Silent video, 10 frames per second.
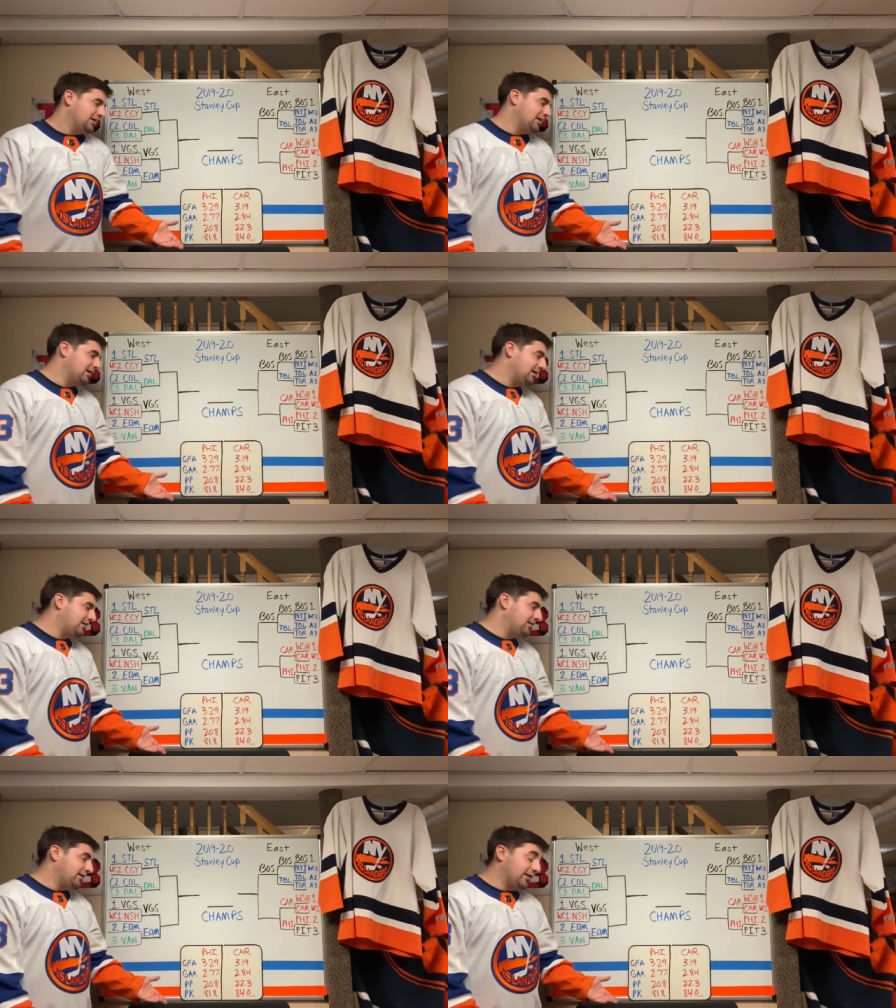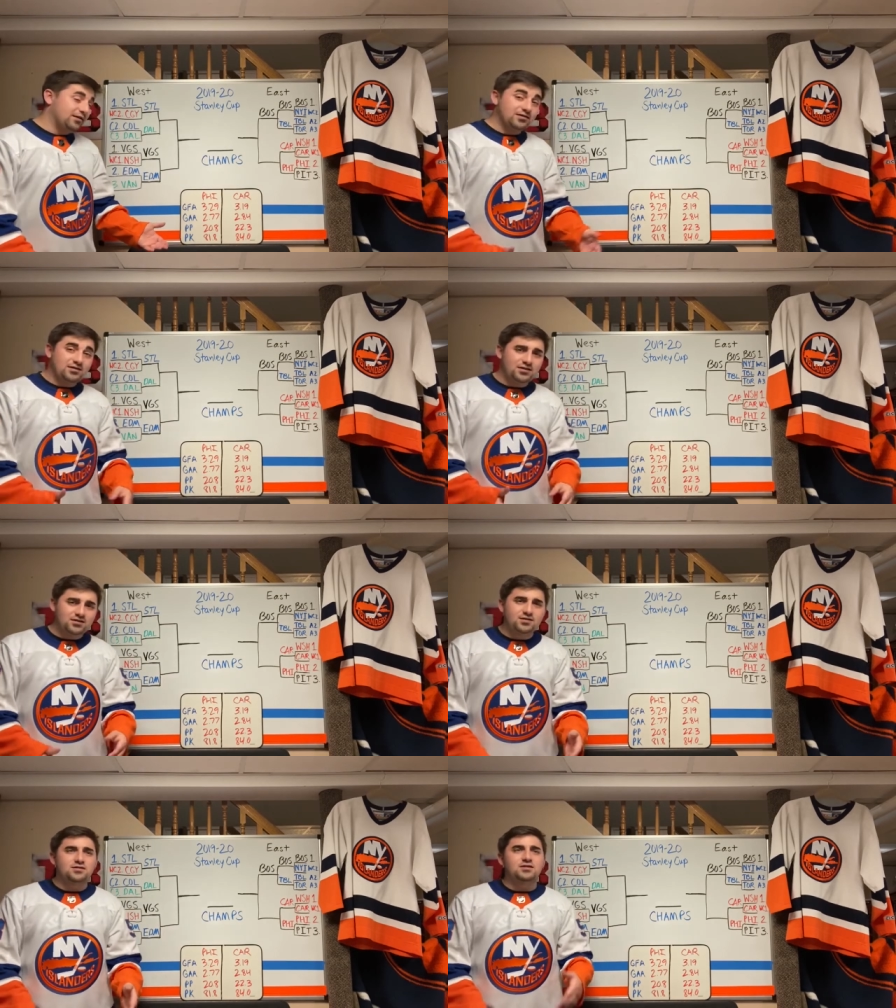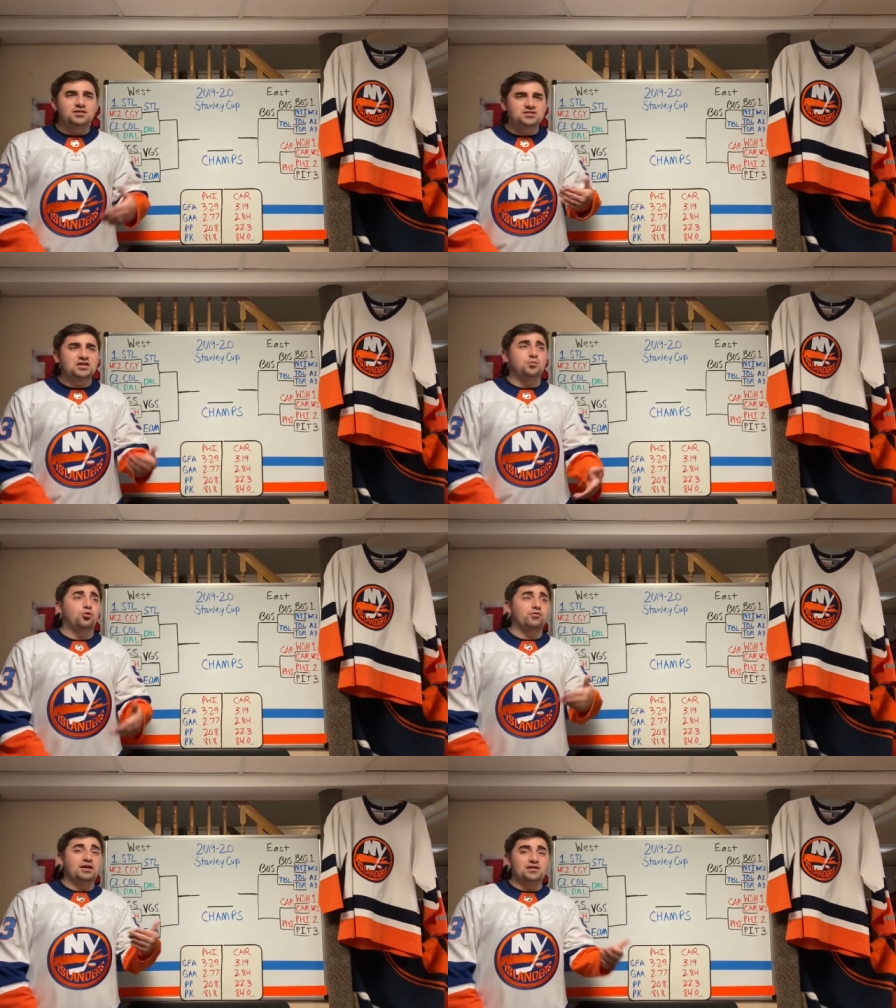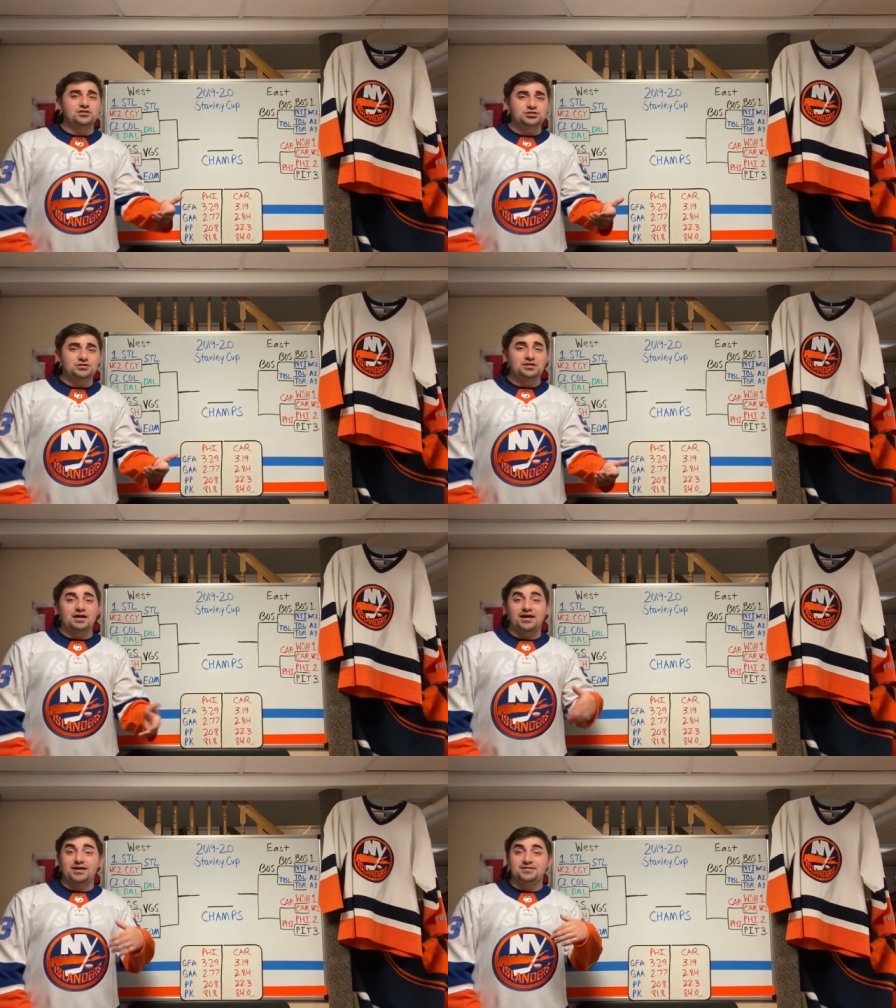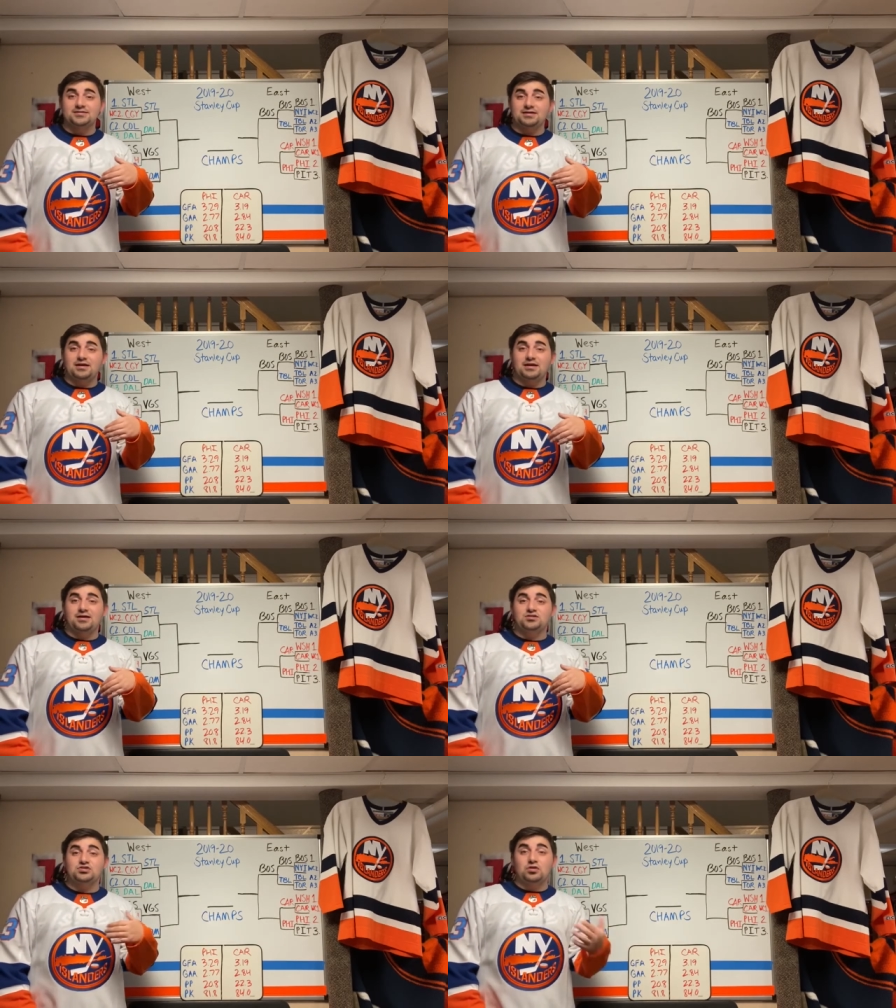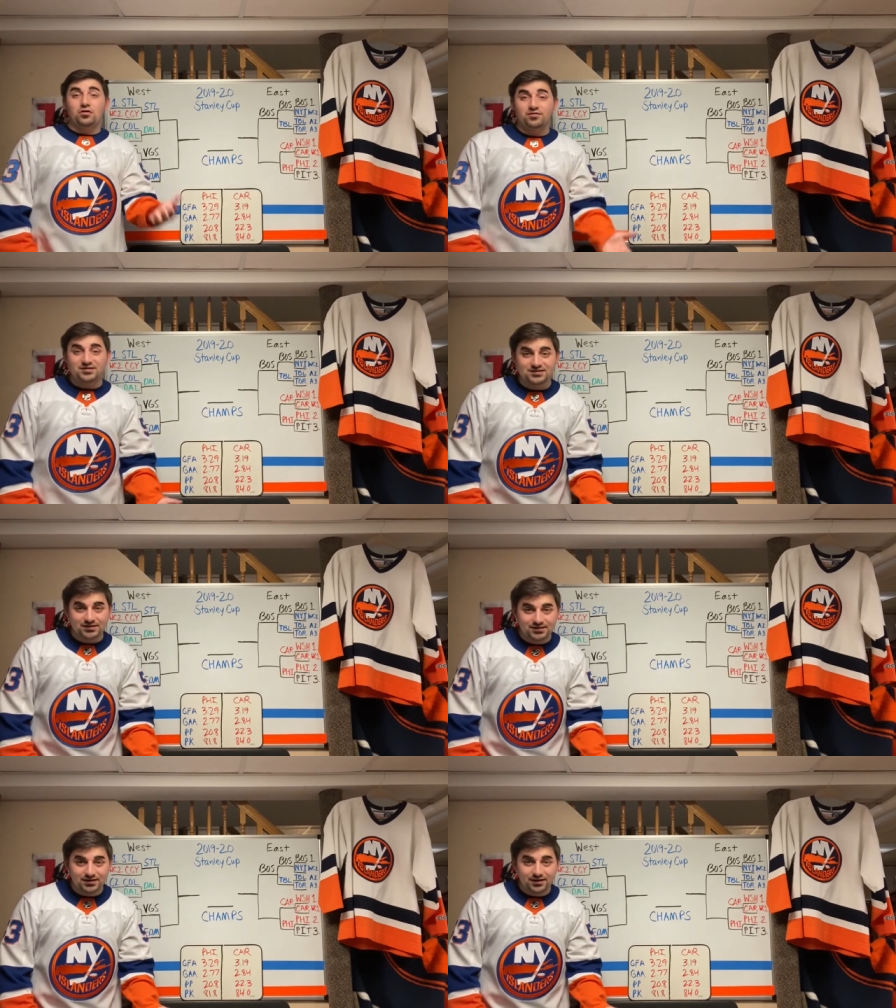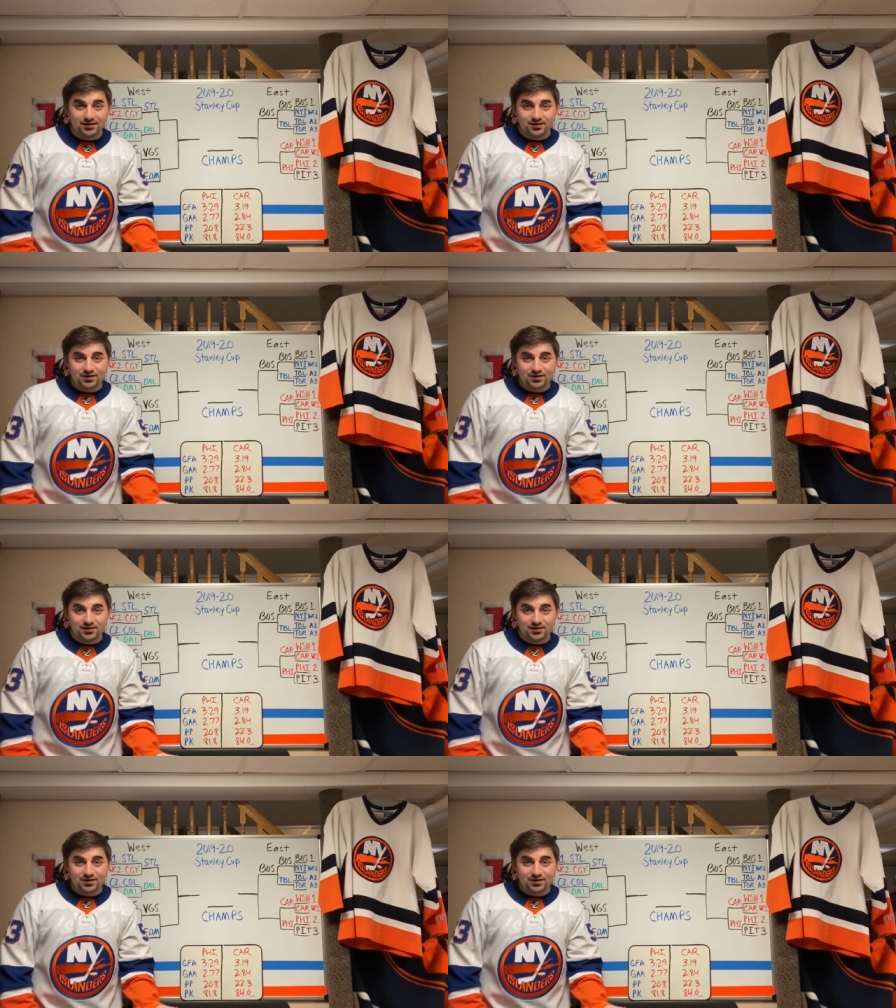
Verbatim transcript: Uh, and he needs to get more recognition as a star in this league